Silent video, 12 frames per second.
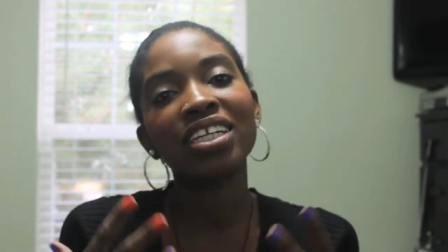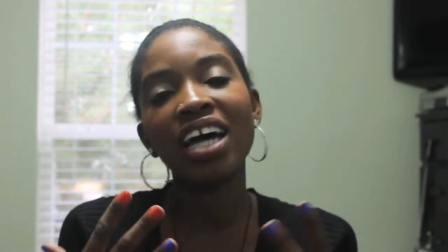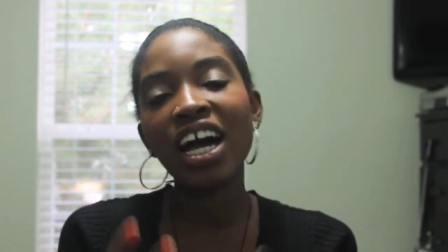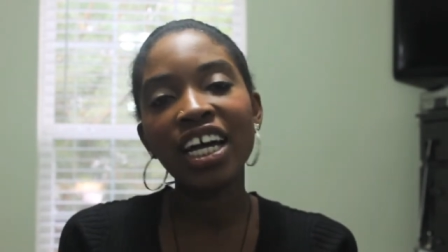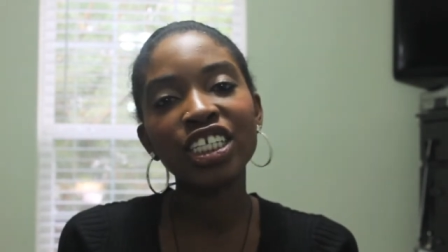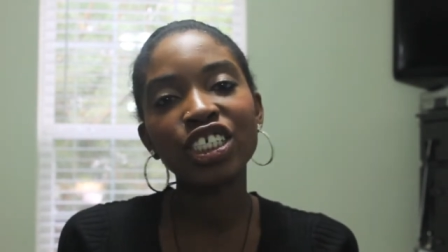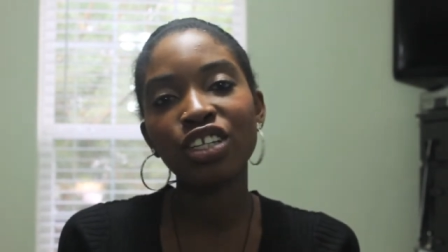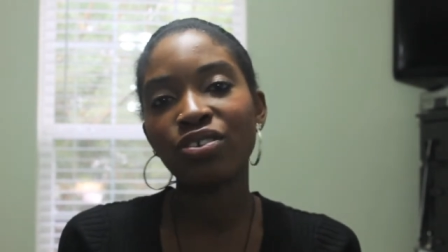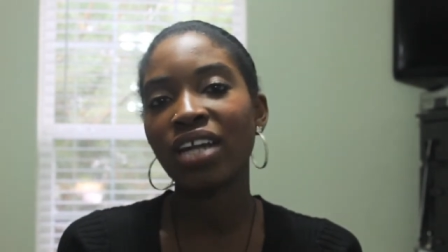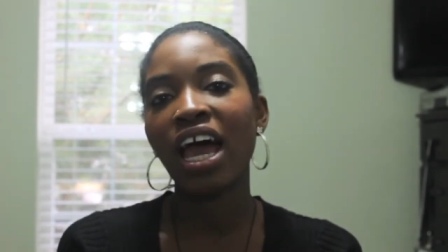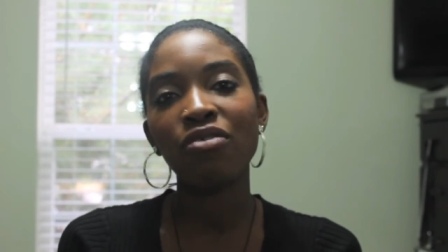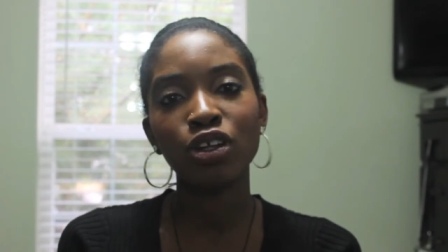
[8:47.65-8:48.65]
and hug each other
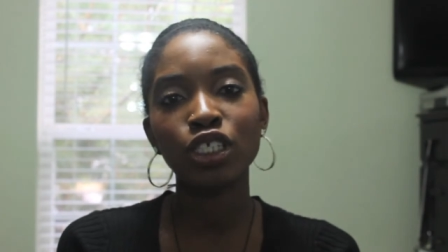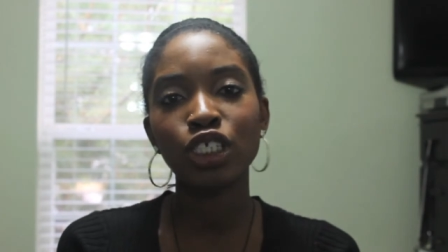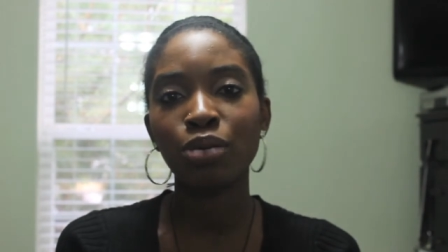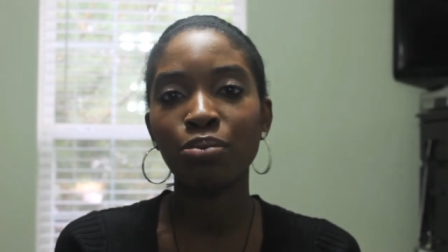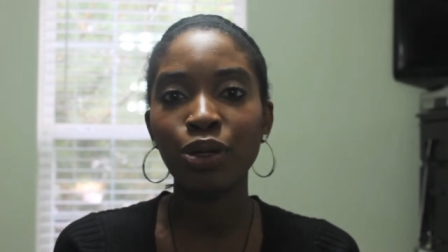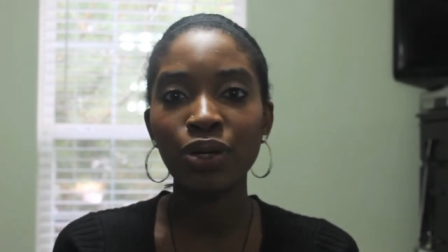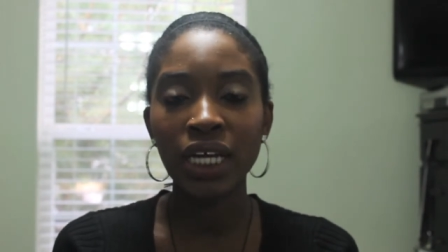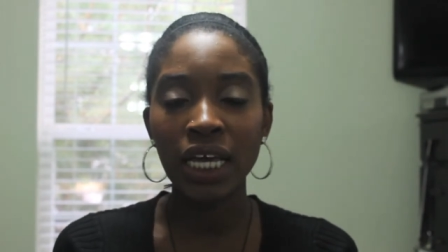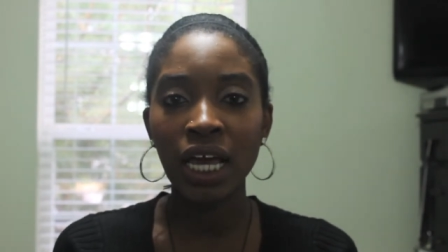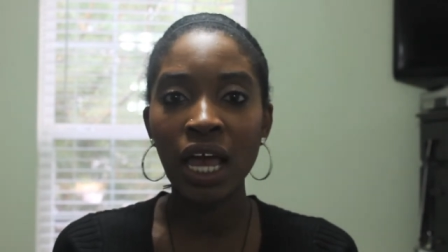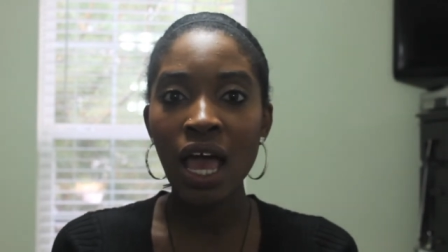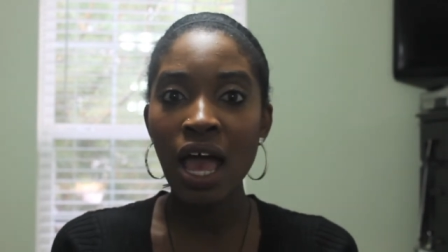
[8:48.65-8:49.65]
and have all this
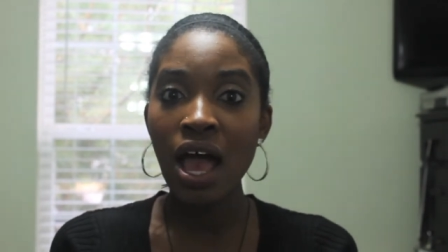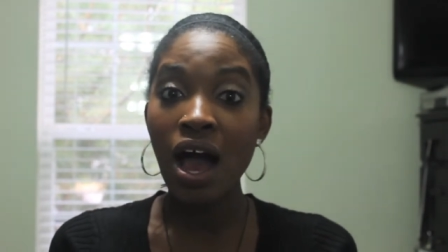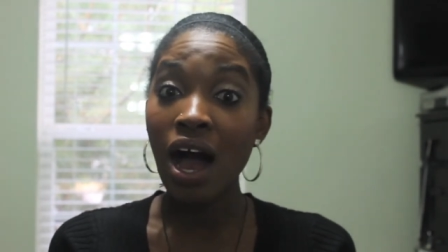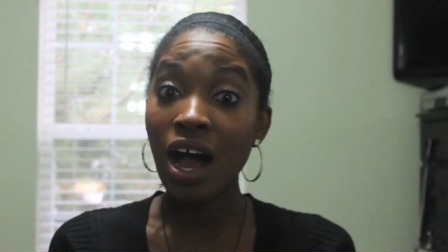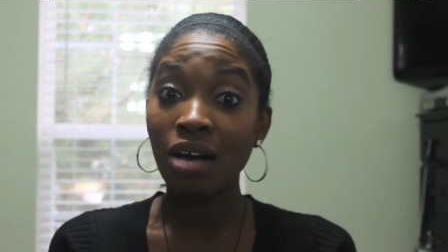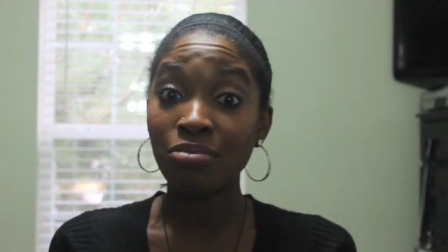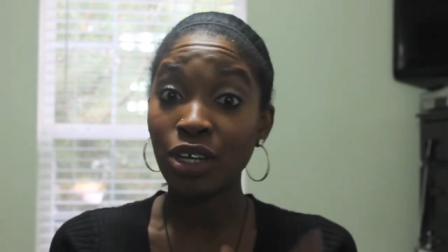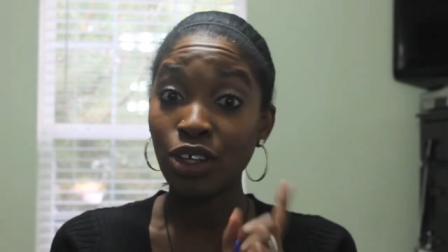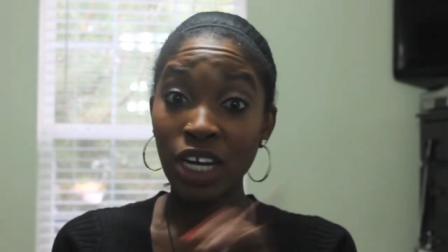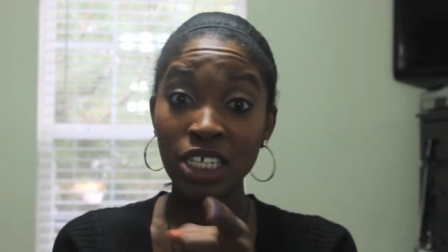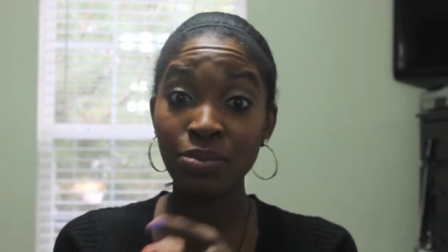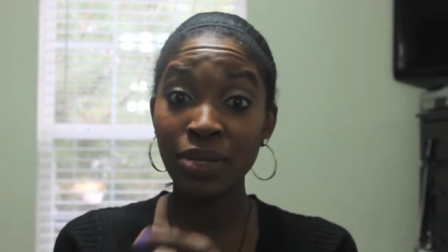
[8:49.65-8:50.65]
community. Um, now,
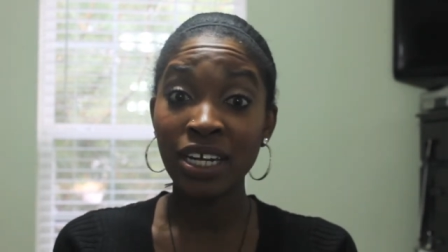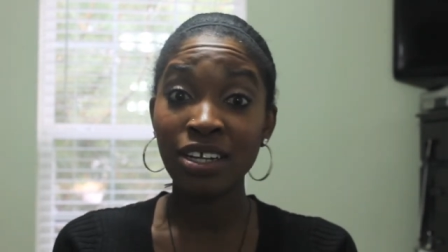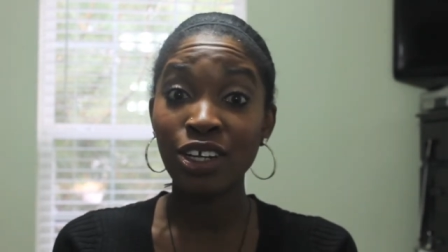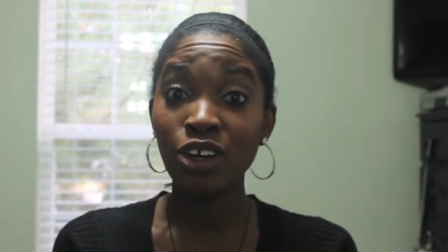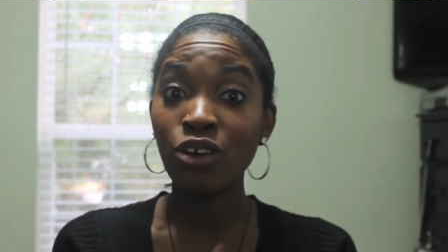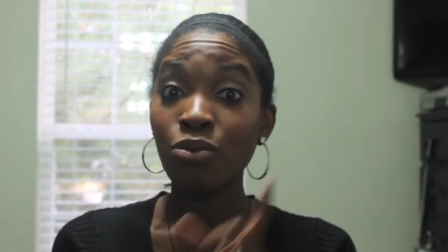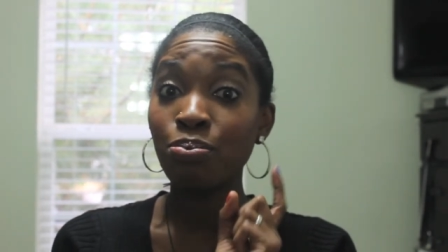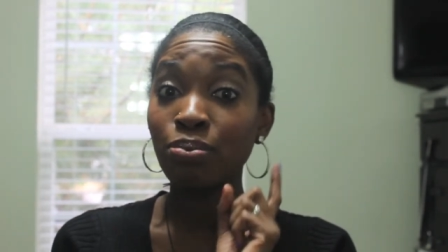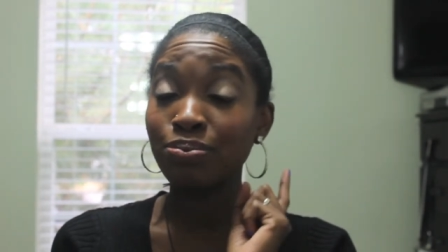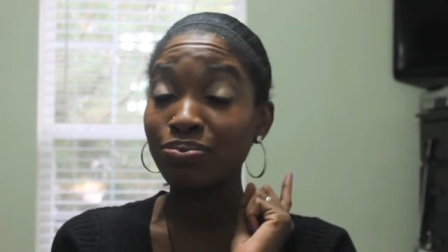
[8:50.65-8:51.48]
you guys may not know,